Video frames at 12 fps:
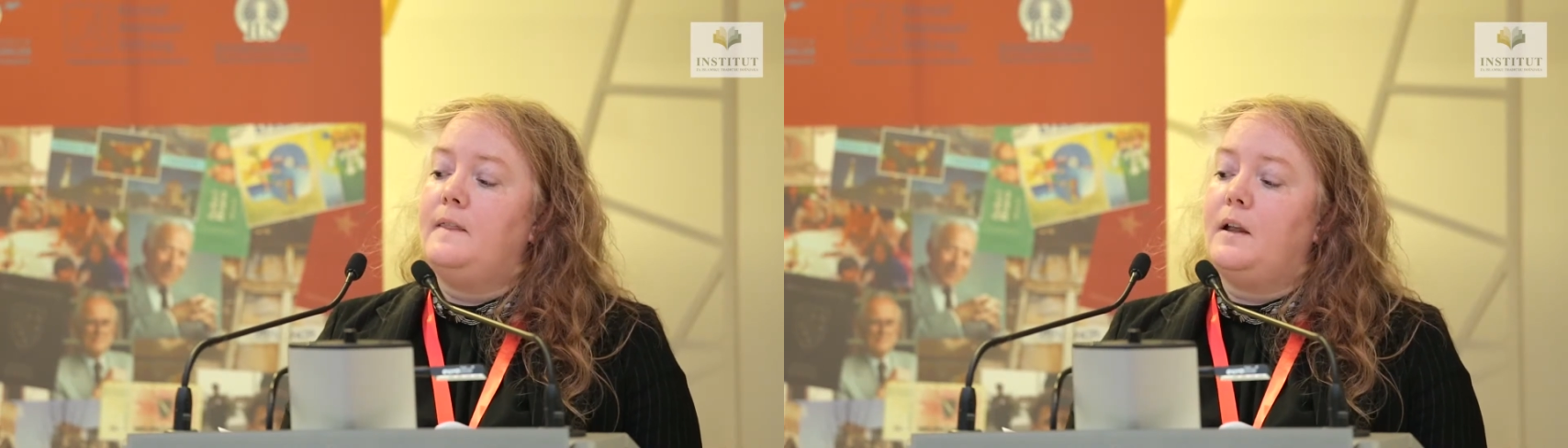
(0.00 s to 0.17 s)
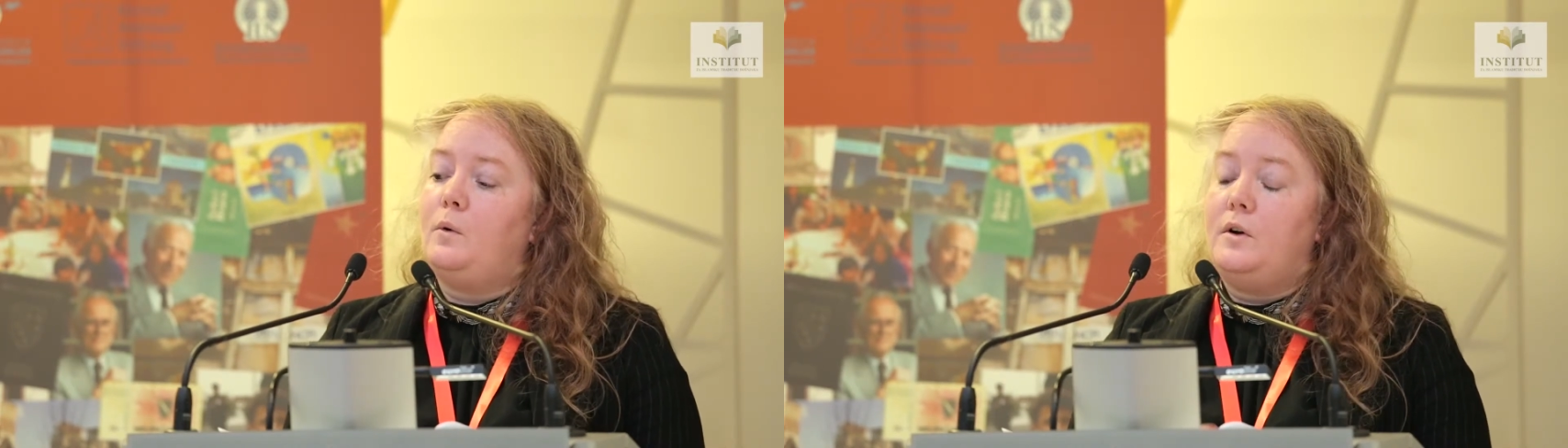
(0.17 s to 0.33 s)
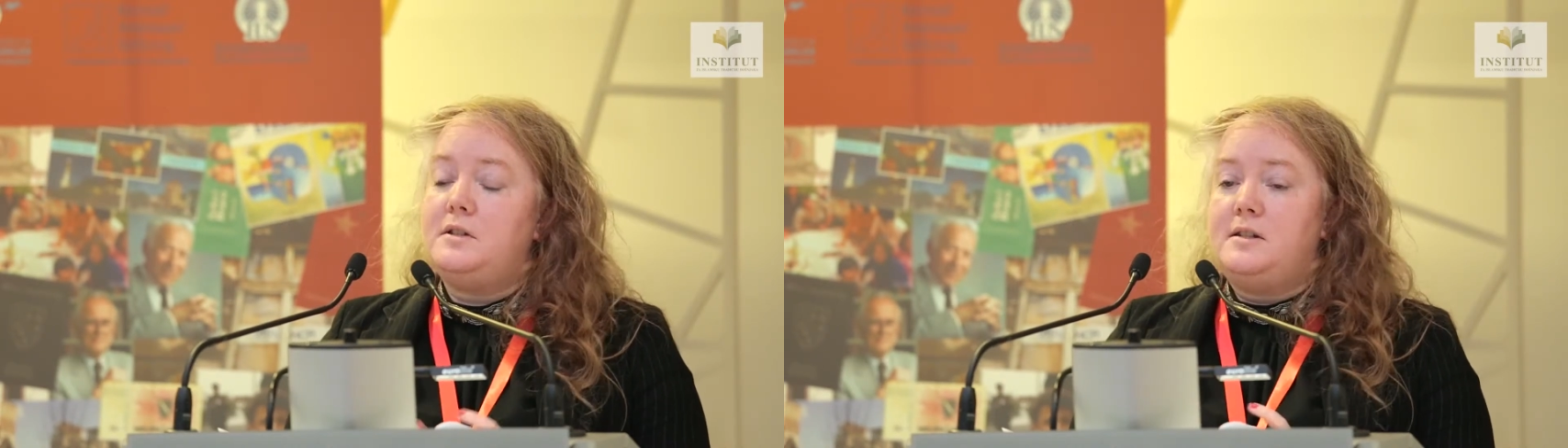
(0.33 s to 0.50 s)

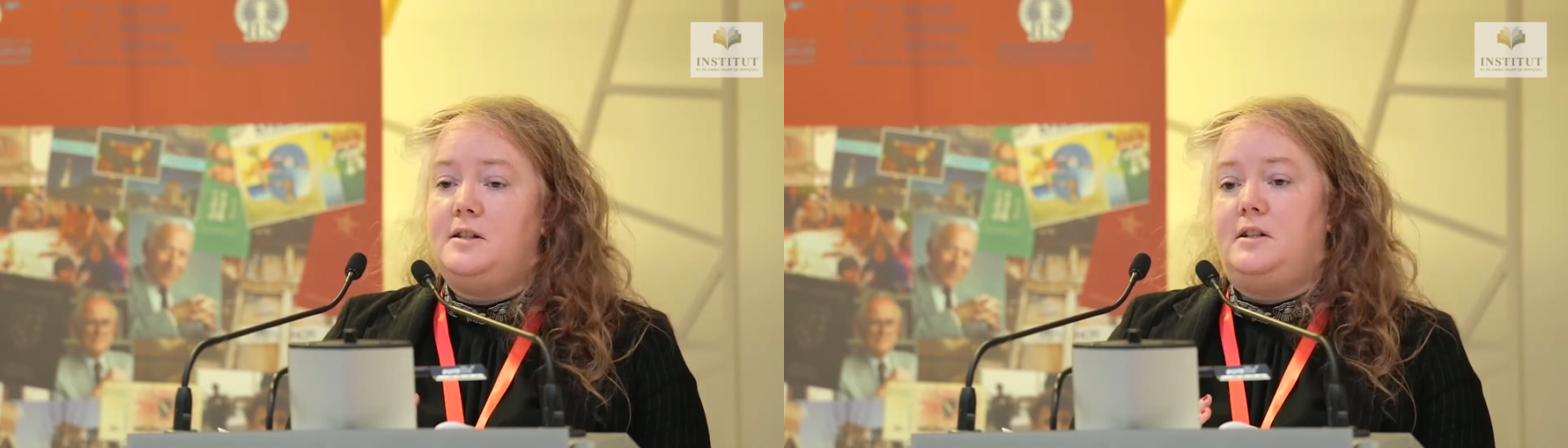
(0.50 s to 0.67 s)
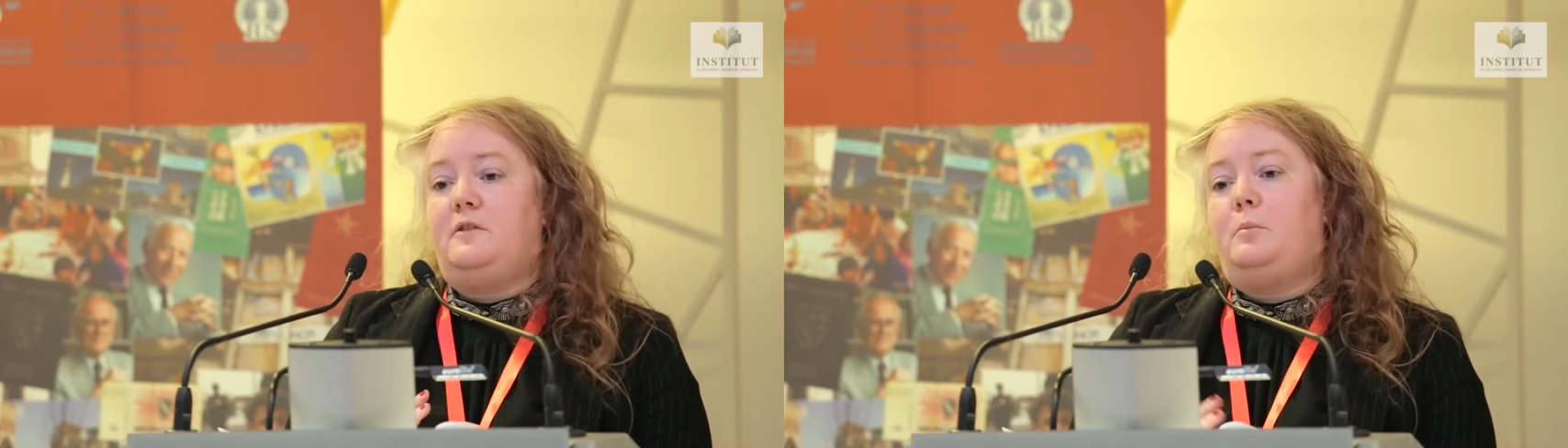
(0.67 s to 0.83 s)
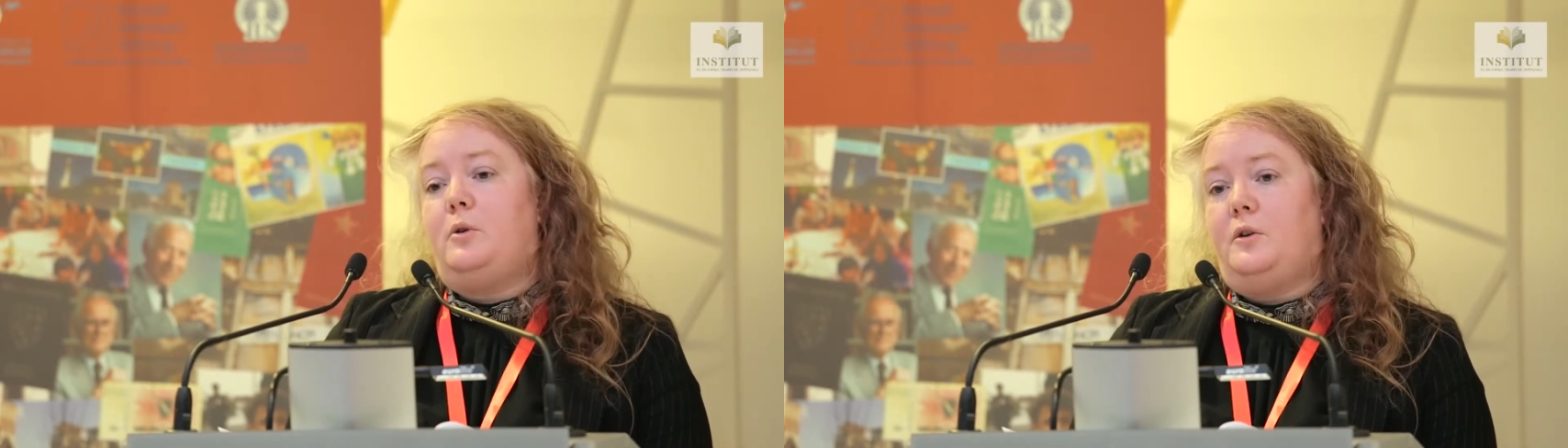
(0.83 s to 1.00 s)
the
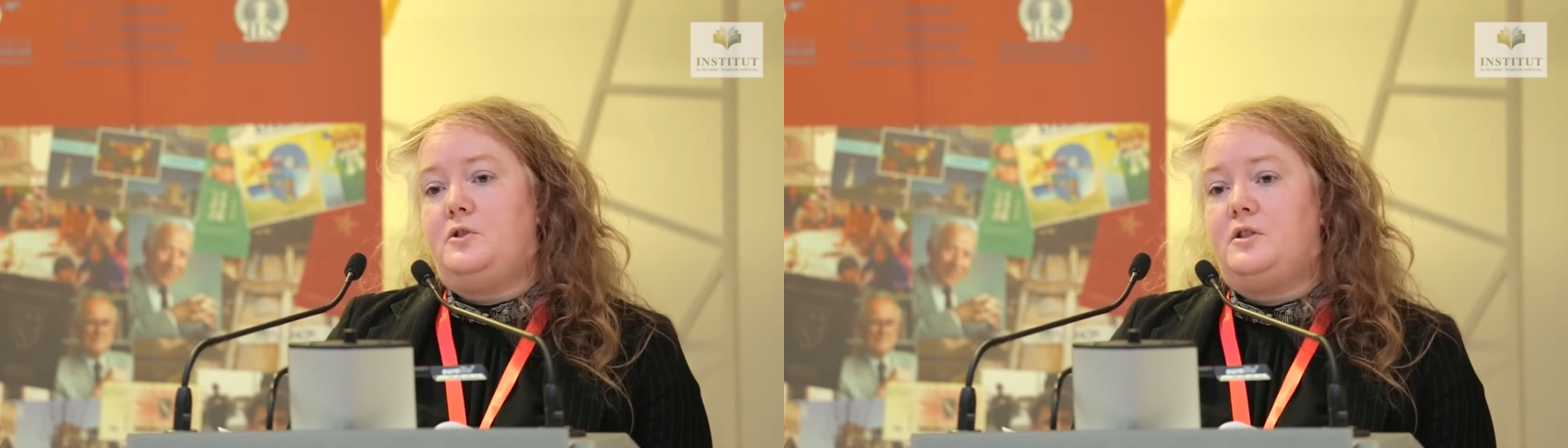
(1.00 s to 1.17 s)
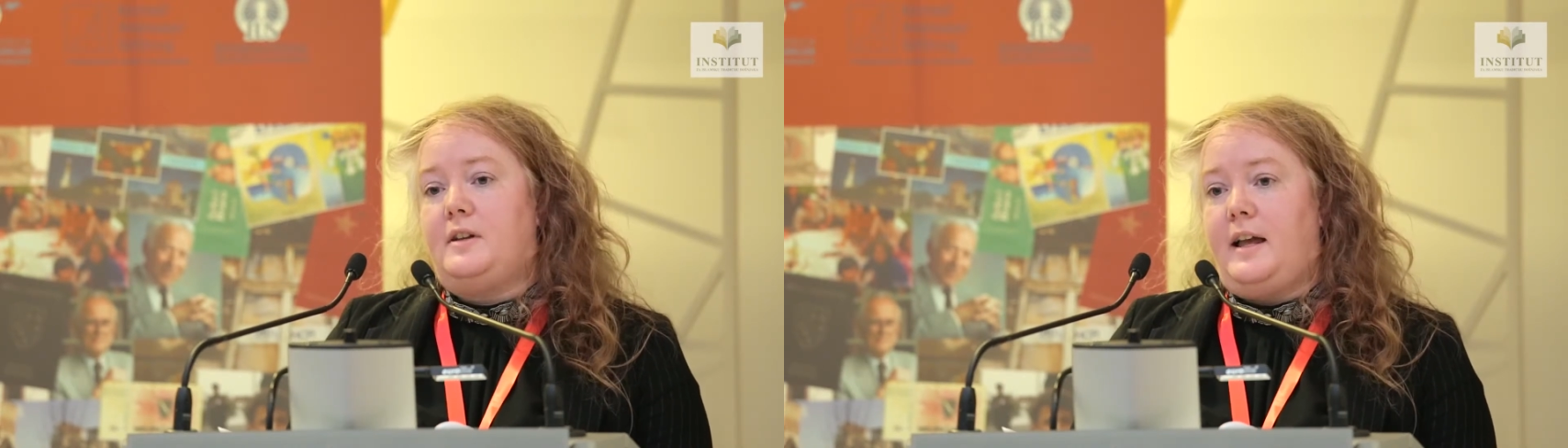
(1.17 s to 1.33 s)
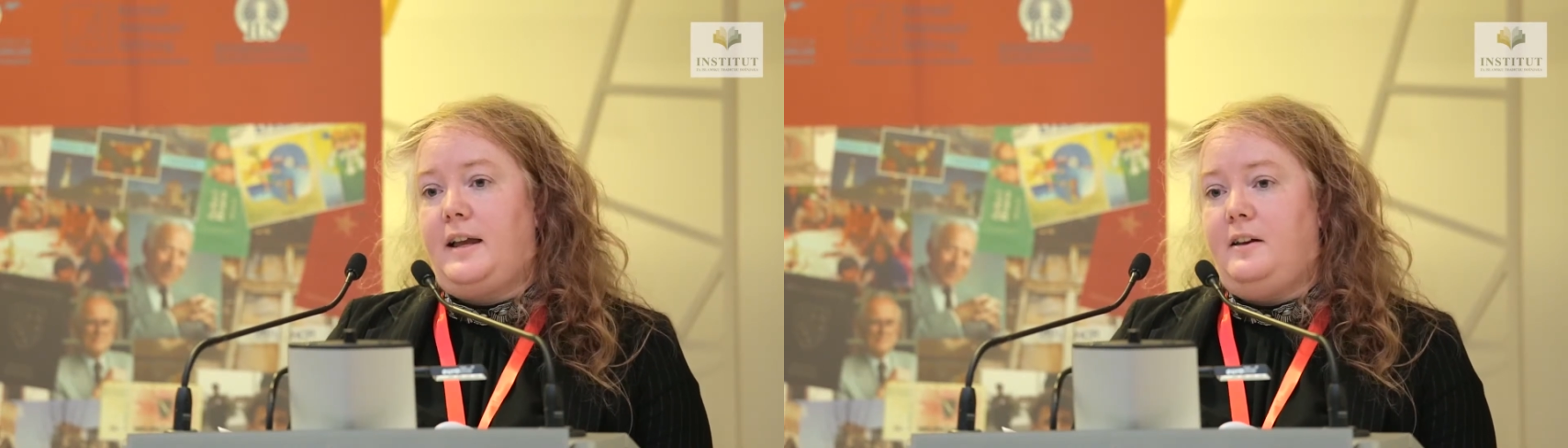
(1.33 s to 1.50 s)
quantitative
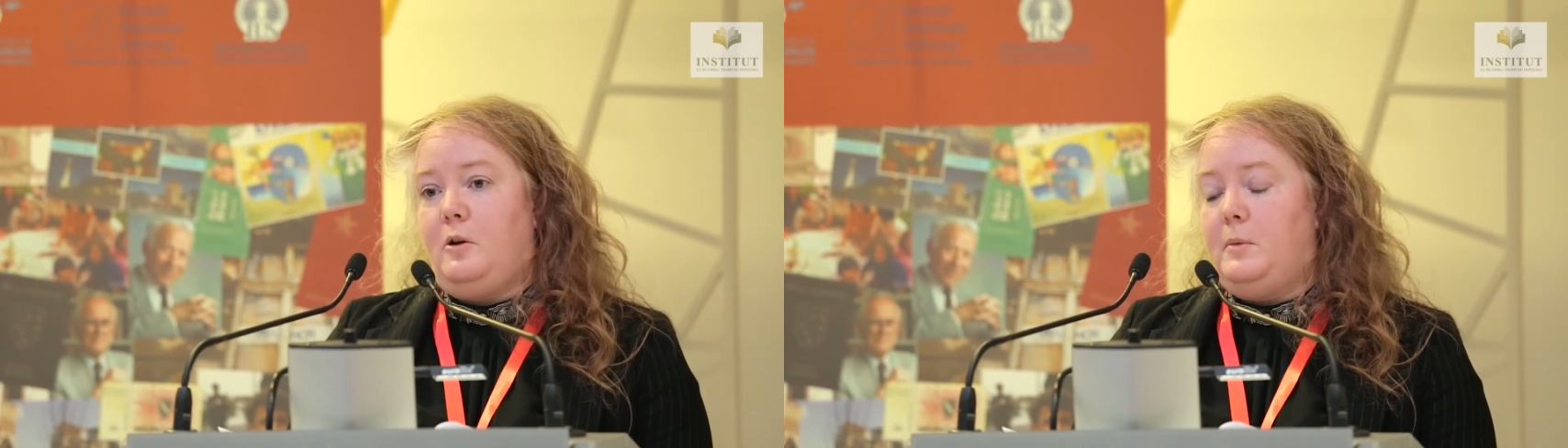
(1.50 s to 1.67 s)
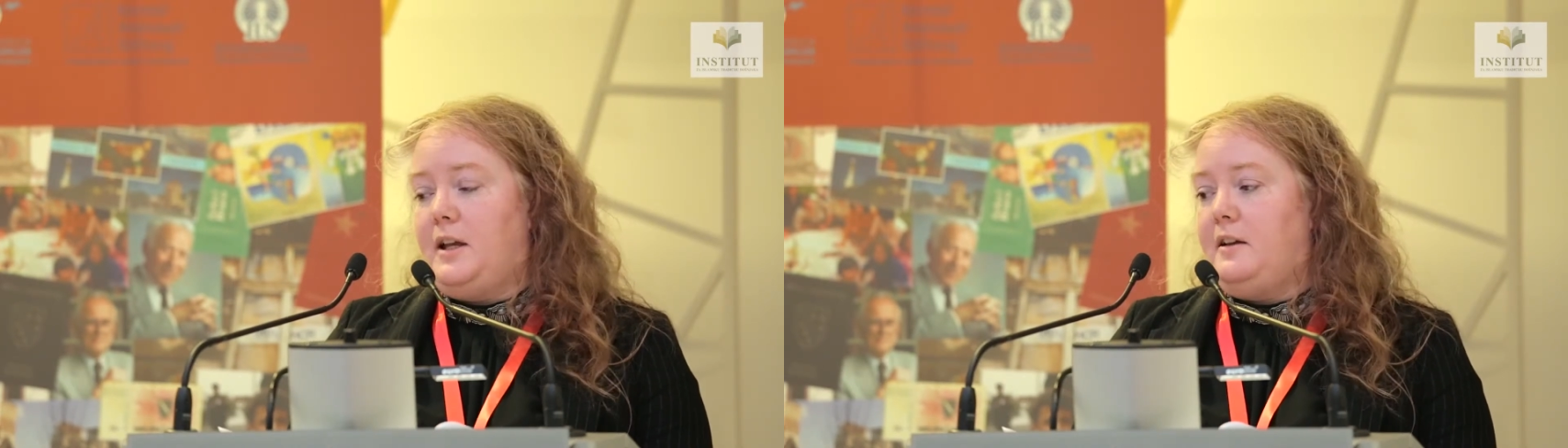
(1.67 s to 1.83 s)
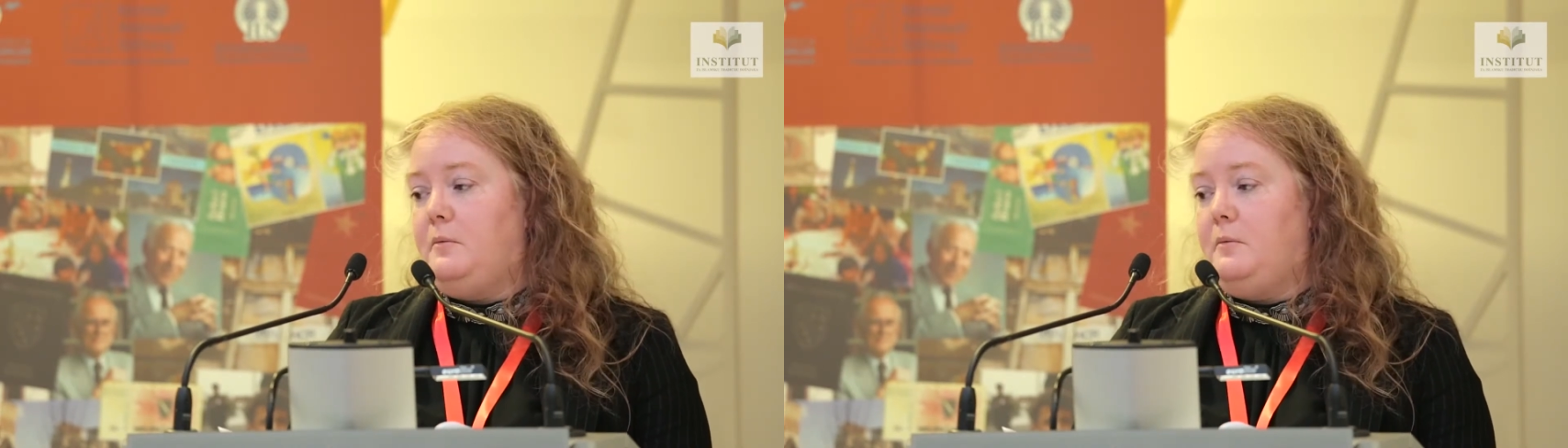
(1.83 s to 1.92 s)
approach to economic